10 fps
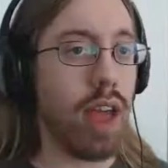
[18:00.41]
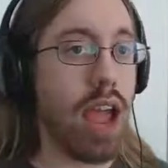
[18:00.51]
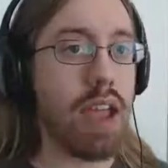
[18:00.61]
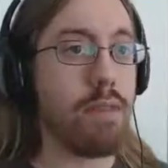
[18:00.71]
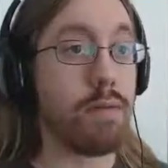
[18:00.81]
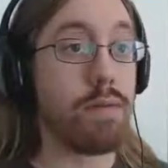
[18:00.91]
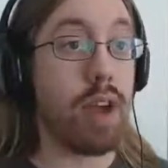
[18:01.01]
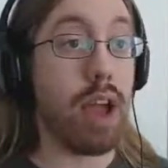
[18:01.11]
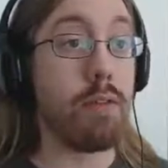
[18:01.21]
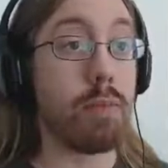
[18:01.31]
I have,
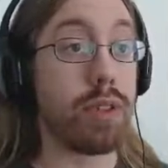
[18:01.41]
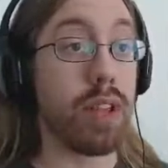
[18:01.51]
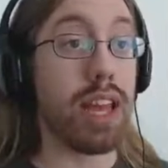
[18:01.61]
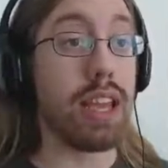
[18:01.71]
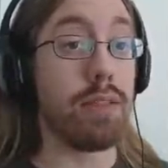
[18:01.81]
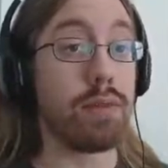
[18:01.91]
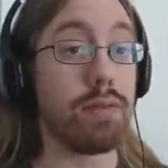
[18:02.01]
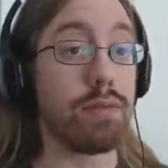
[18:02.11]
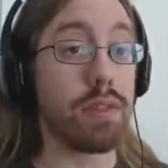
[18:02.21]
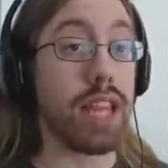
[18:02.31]
I have plenty
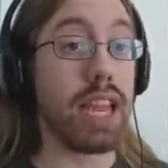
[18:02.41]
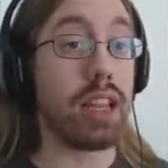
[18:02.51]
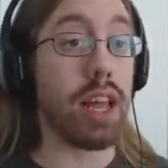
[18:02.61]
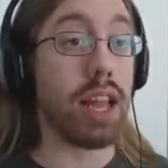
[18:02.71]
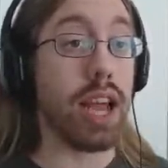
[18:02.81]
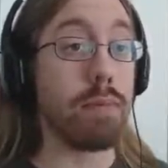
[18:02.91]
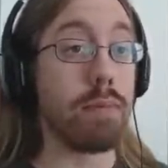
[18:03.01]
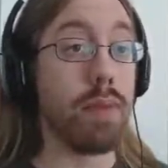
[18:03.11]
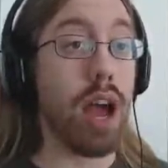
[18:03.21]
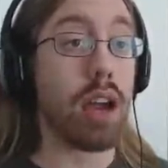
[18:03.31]
of lead. Like, I'm
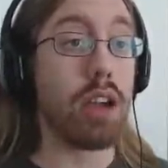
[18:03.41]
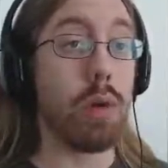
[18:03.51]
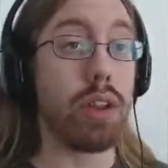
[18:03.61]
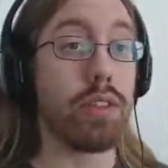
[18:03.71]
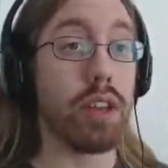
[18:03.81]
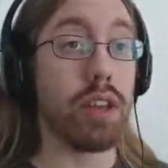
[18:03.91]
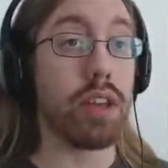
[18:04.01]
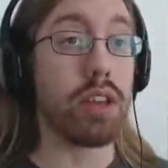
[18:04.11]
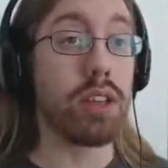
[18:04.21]
not going to